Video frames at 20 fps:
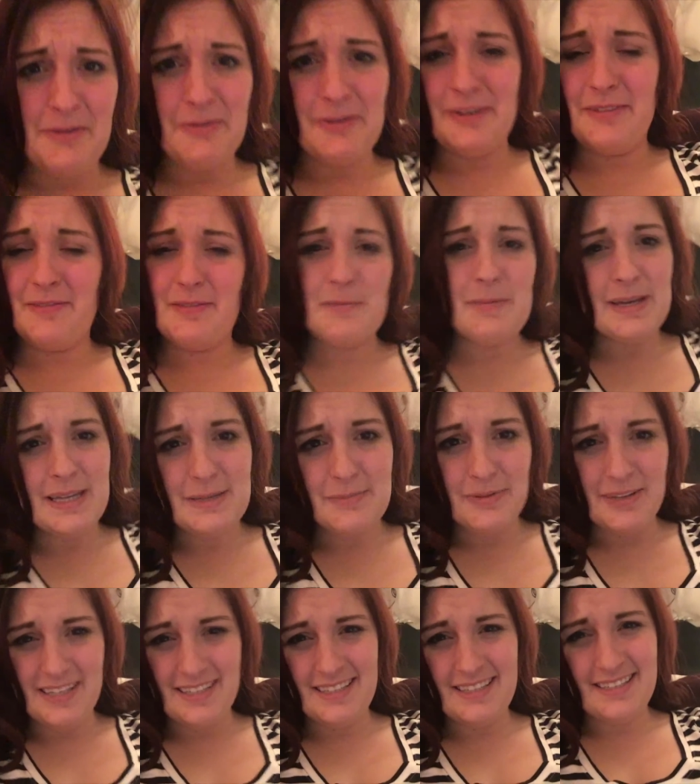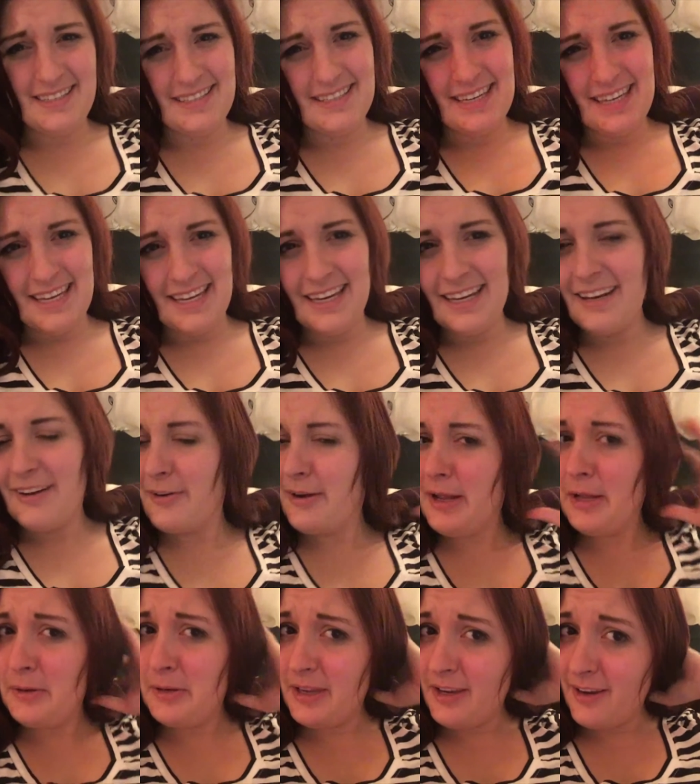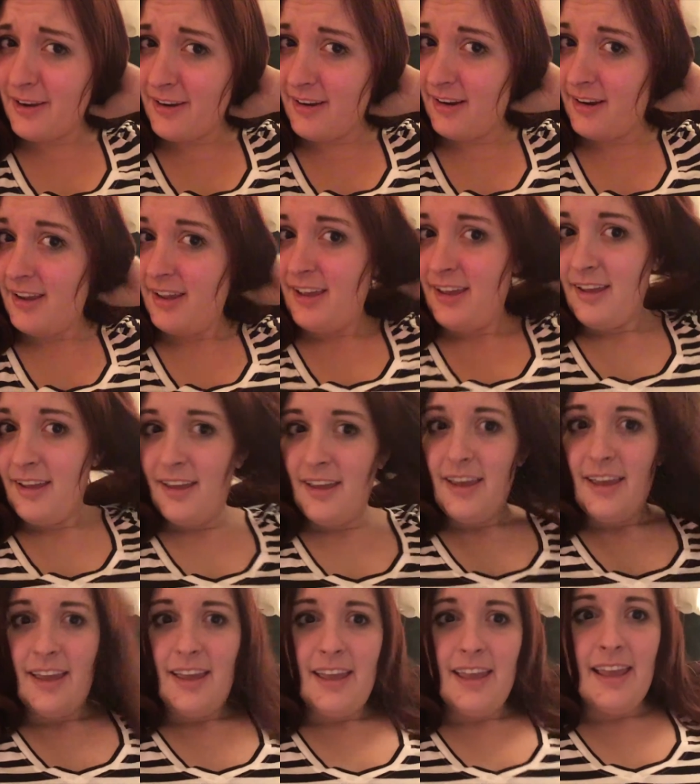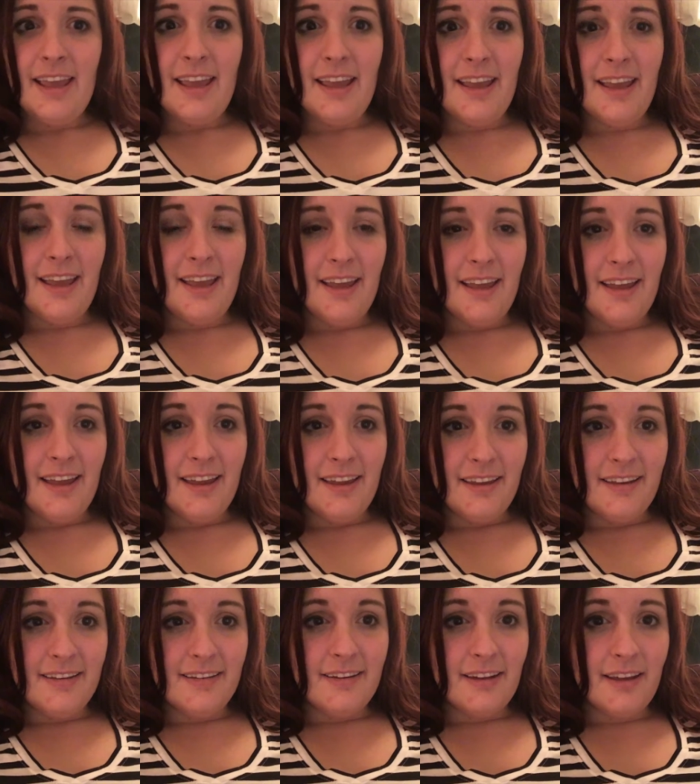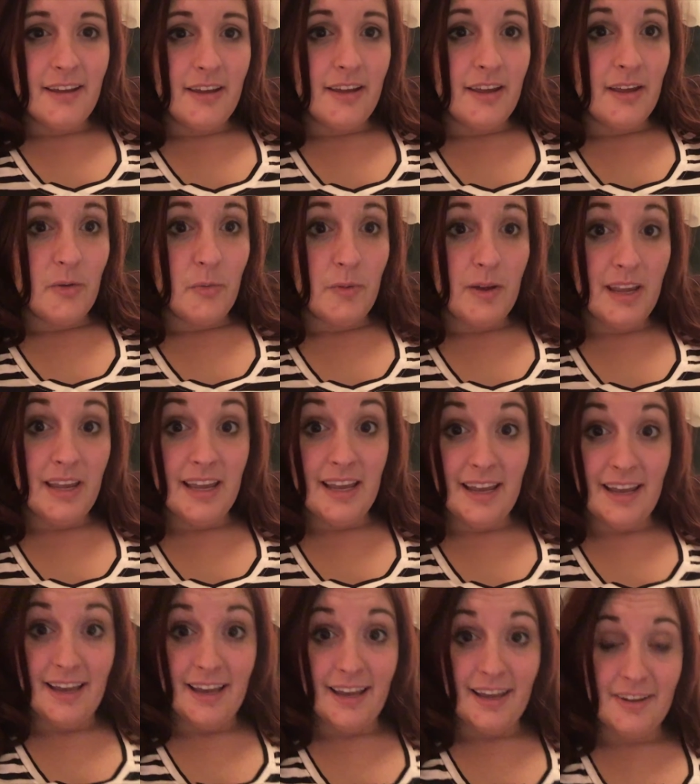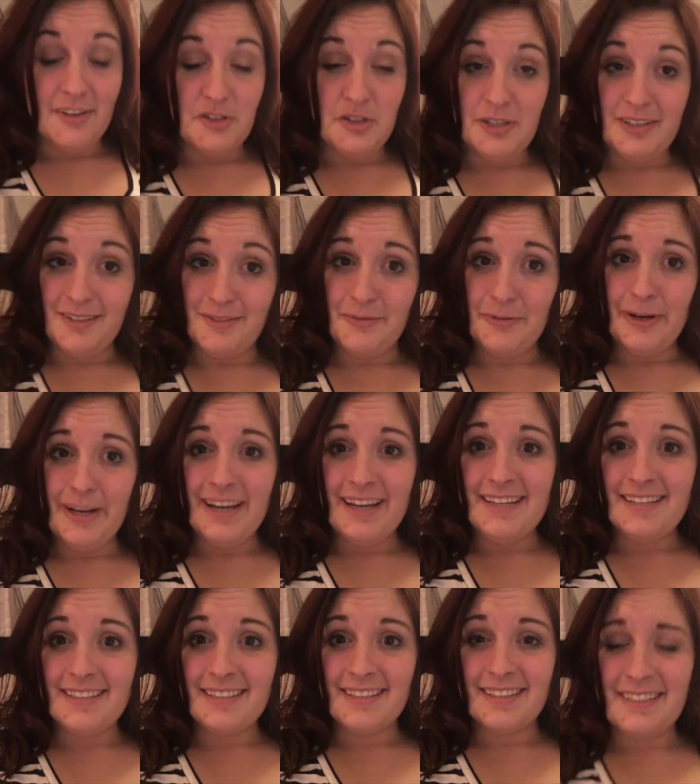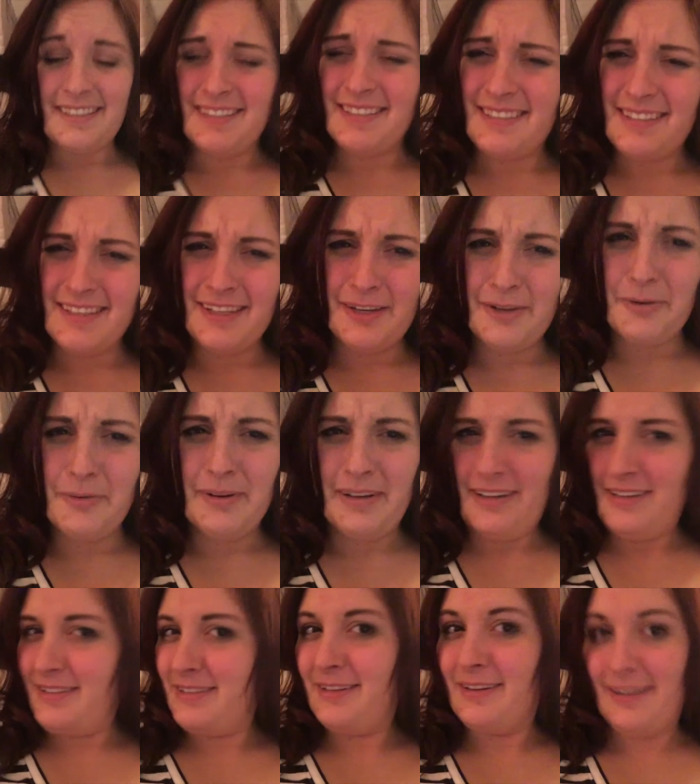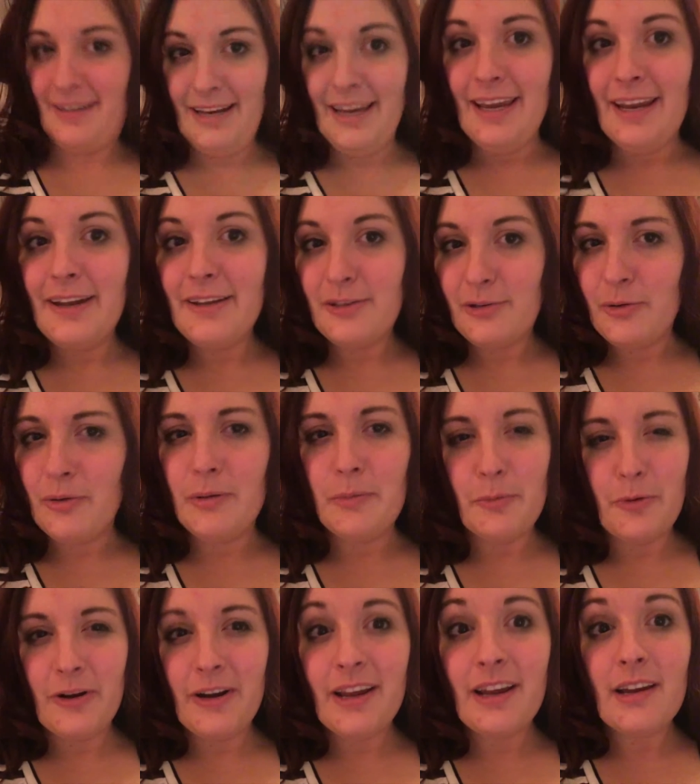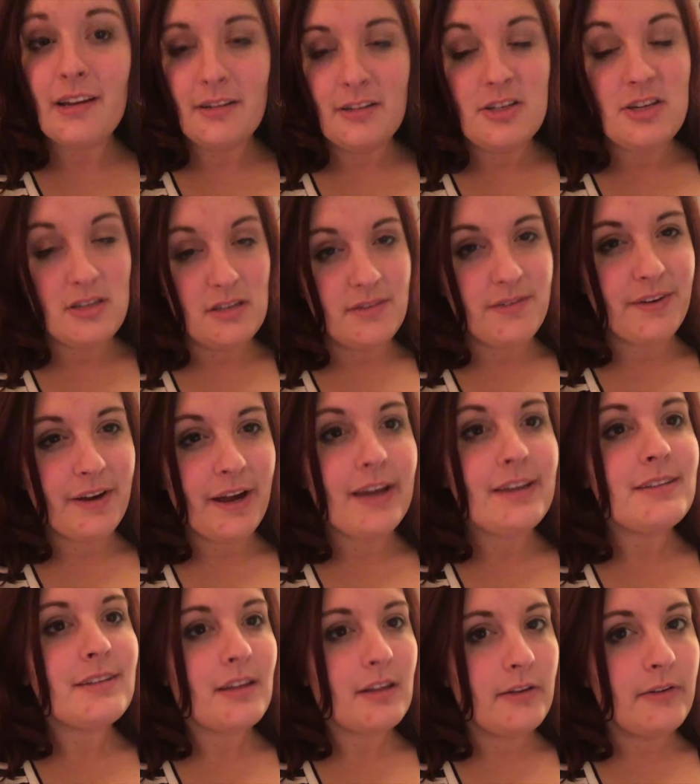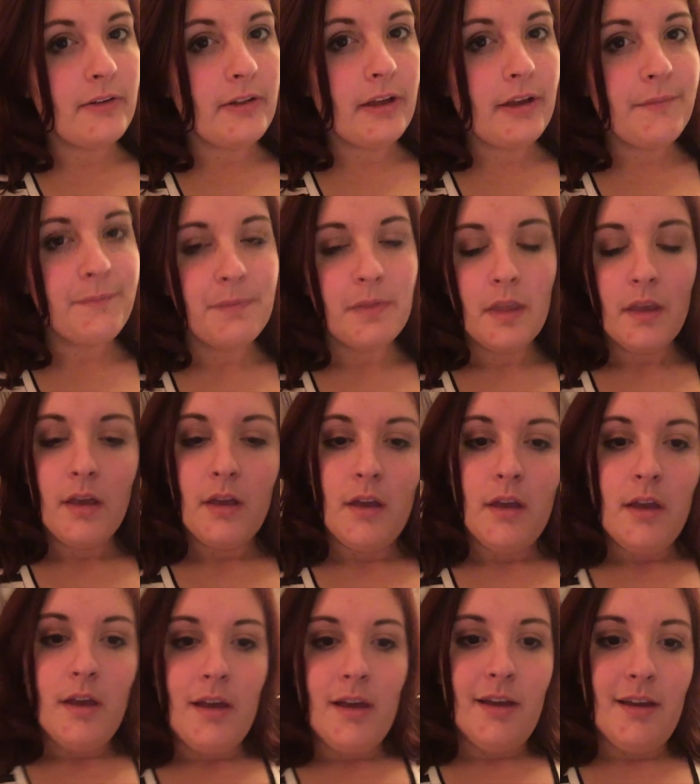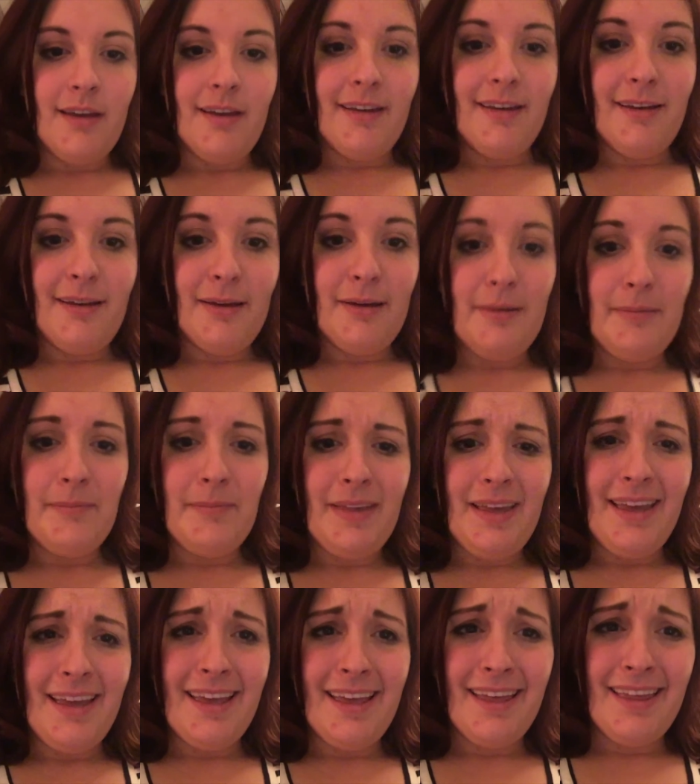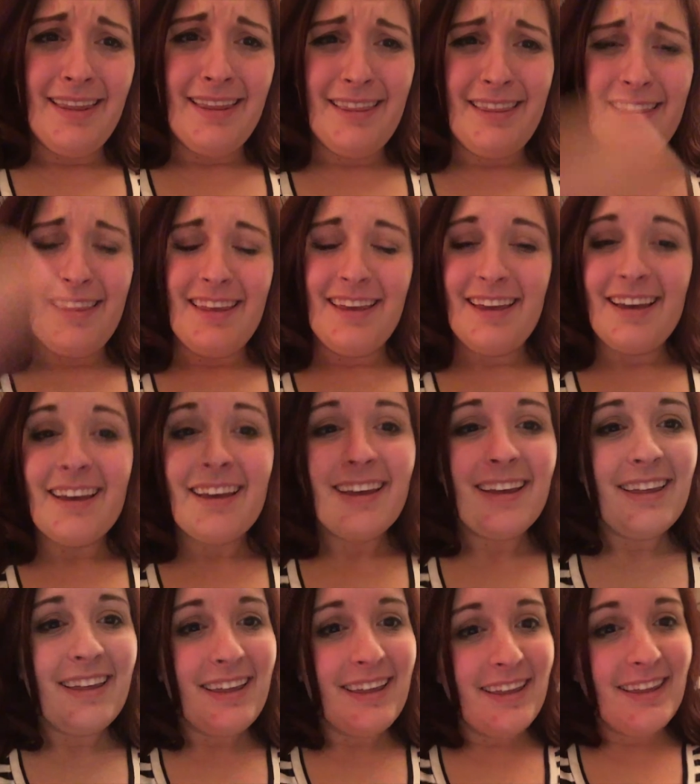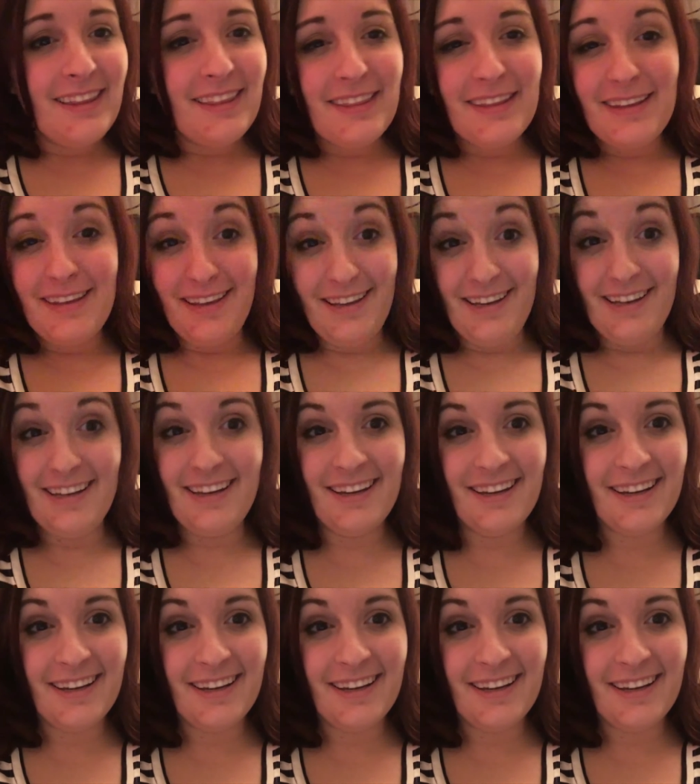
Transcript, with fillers: one of the best places to eat around here. And we had cheesy fries, because, you know, what else are you going to eat at 2 in the morning? Cheesy fries, clearly. Um, and the